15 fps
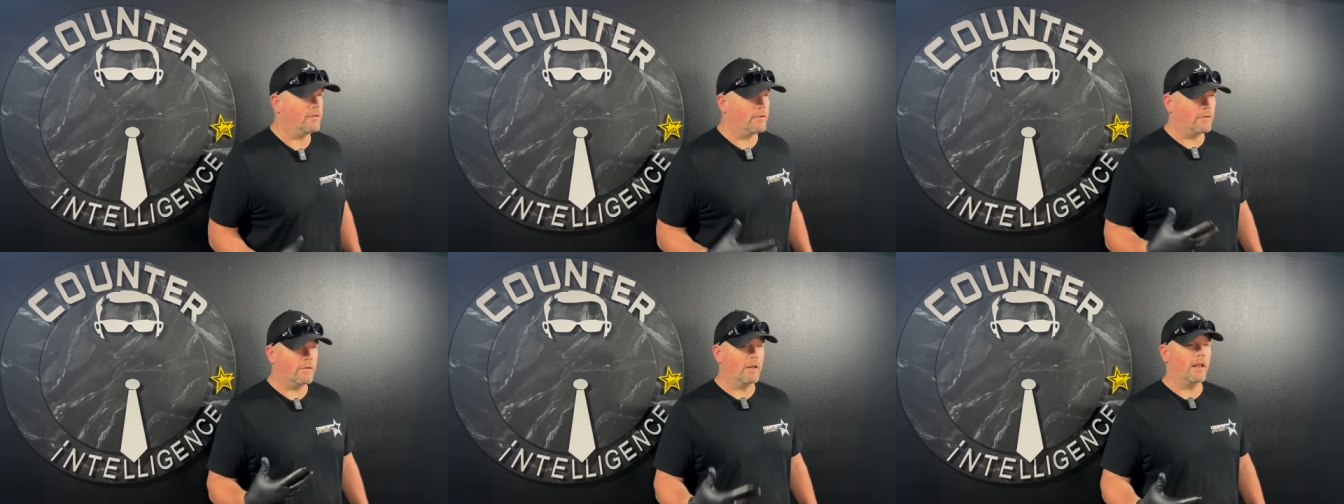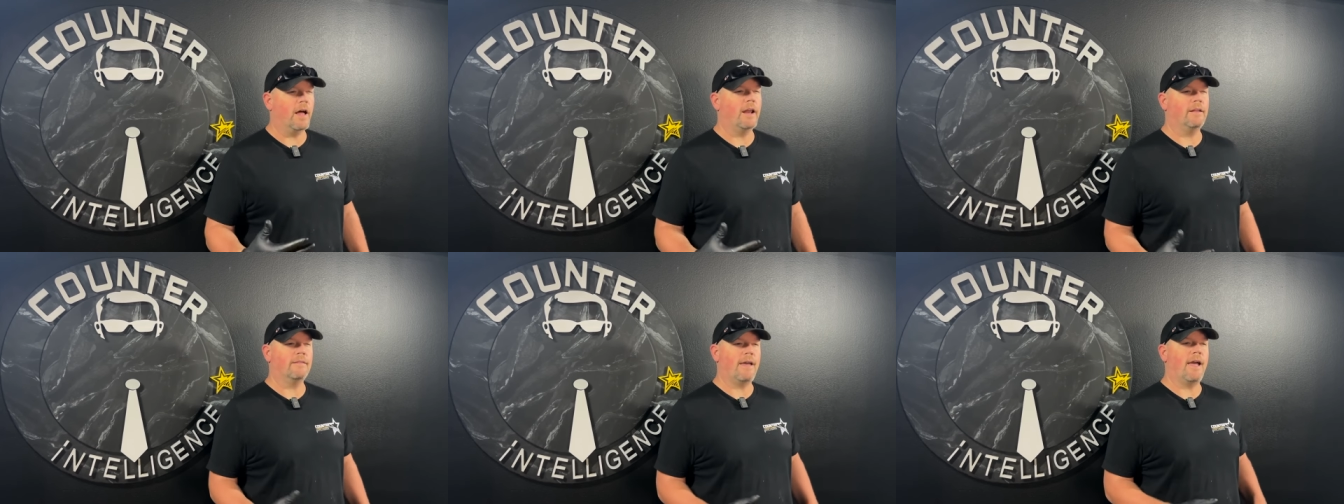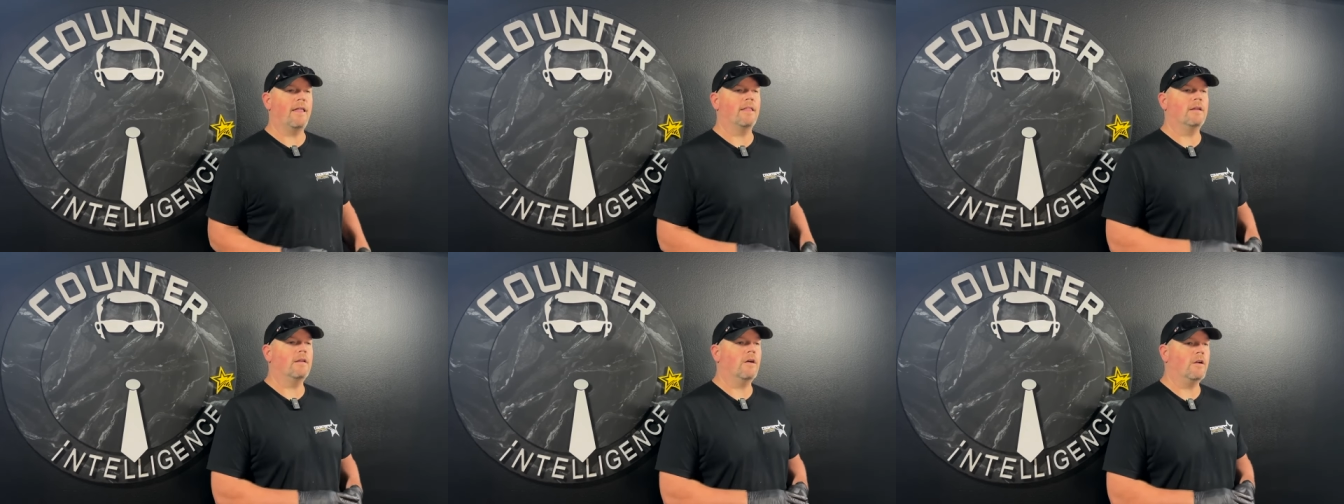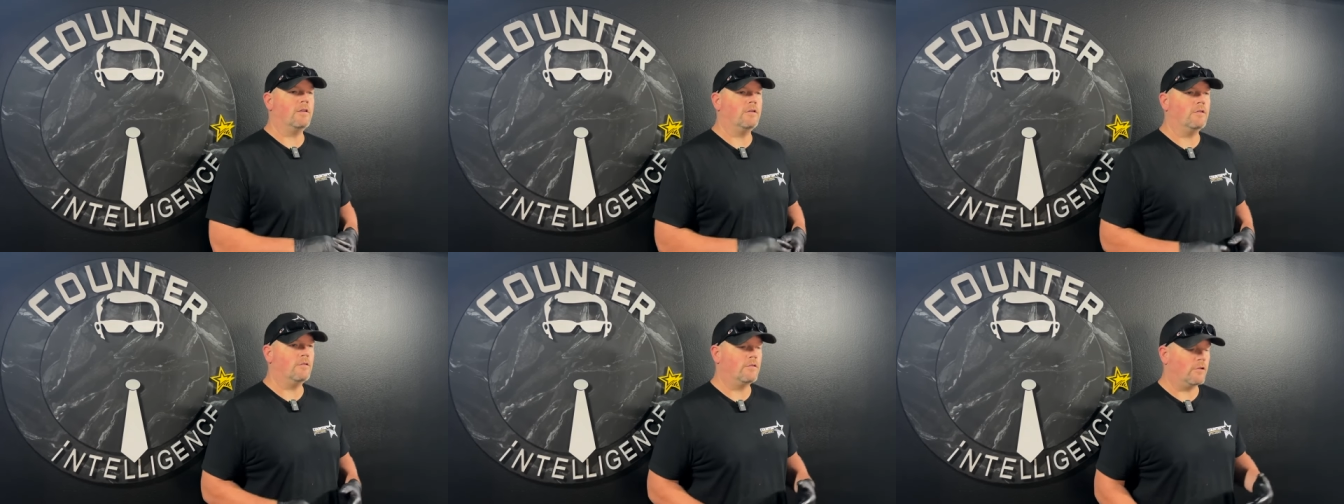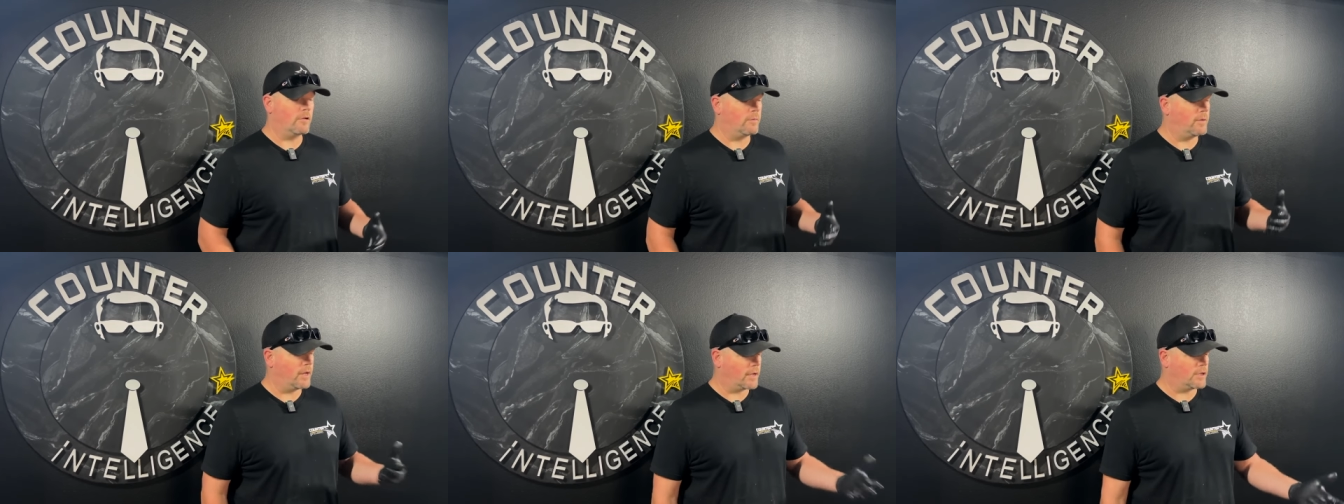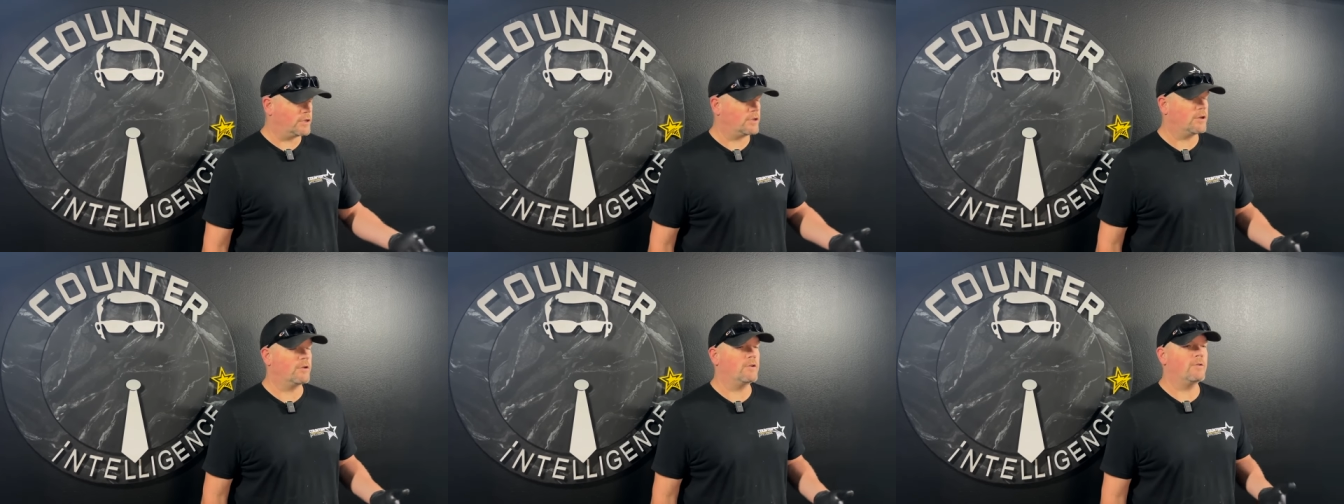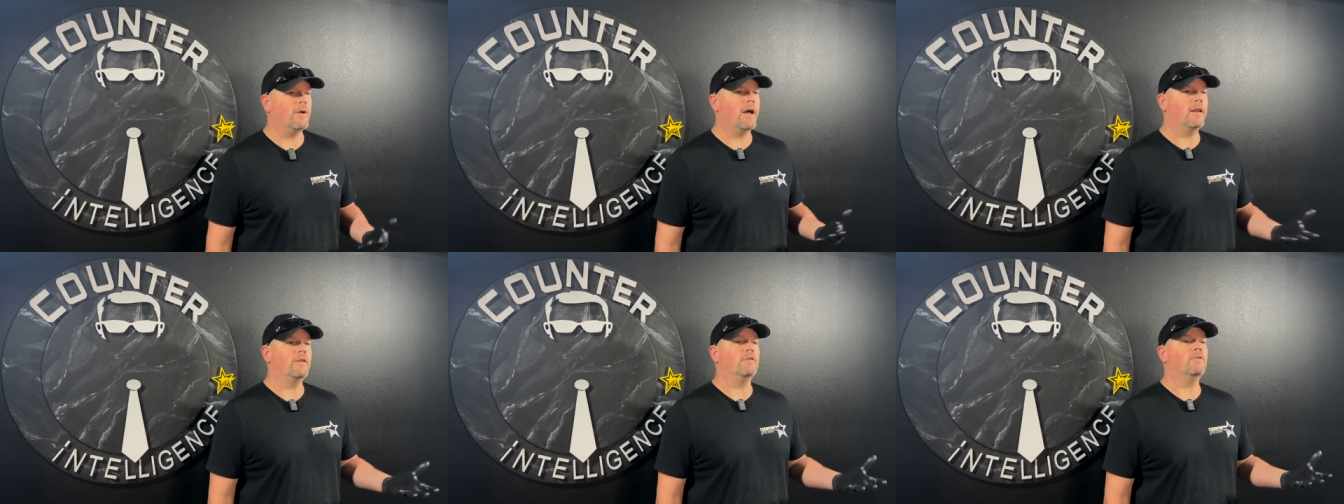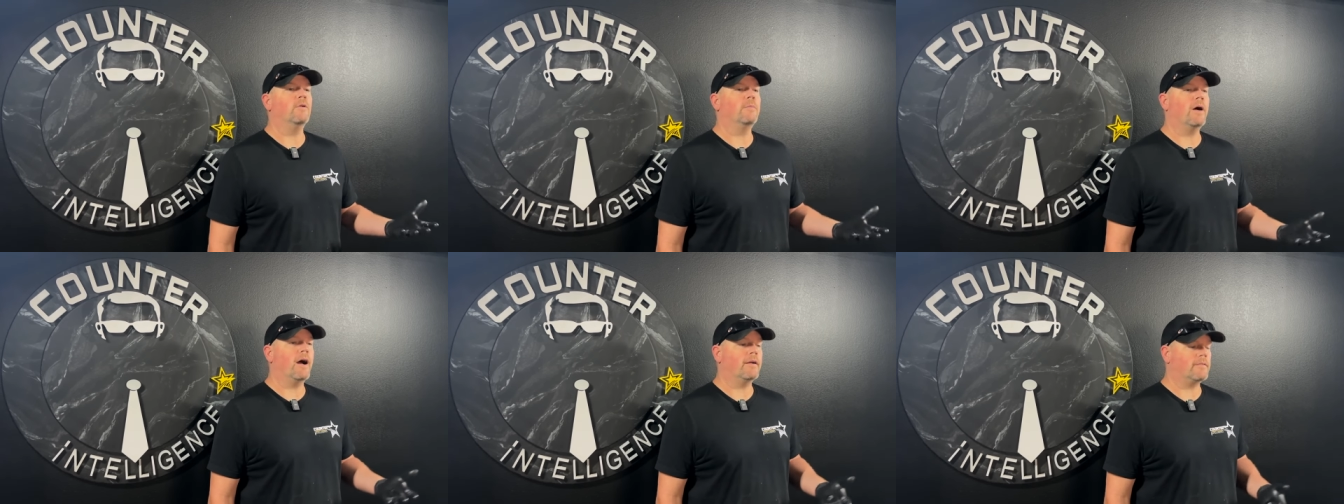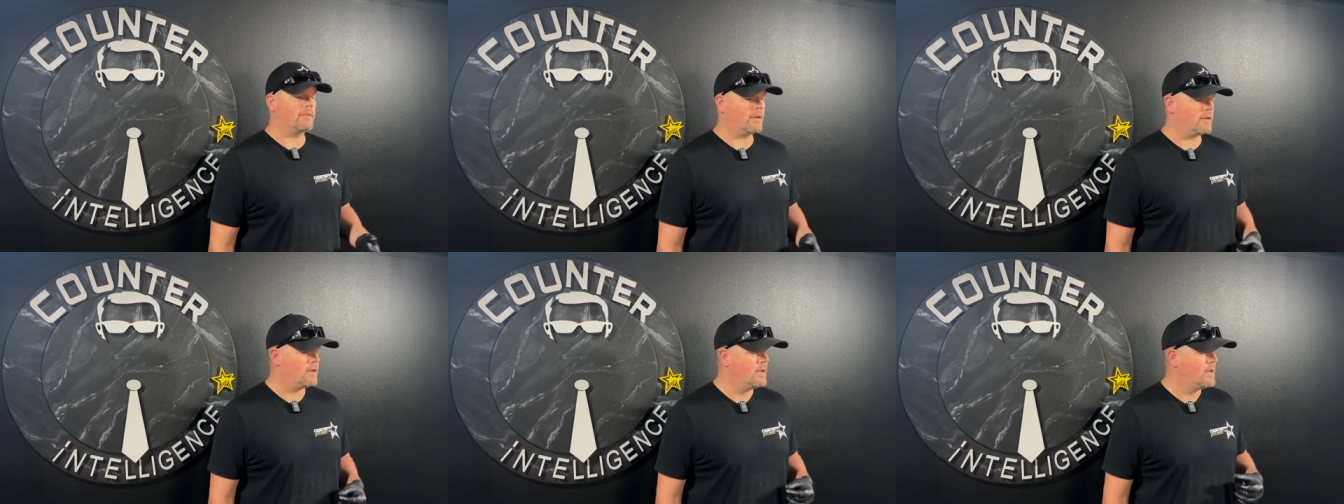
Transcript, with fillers: There's a lot of talent on YouTube that can show you how to do epoxy.